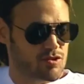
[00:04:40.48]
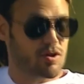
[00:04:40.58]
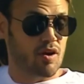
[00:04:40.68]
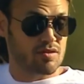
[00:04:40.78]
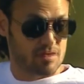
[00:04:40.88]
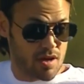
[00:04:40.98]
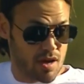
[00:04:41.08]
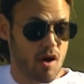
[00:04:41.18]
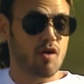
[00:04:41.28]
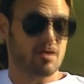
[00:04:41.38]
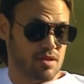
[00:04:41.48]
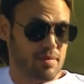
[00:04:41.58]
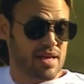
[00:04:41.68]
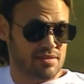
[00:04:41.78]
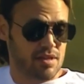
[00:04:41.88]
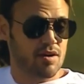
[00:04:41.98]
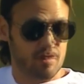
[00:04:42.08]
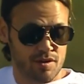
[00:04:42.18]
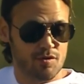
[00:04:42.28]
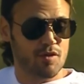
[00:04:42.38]
Since salsa. You're la- since oh, because I'm Latino.
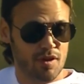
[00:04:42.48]
You're Latino. You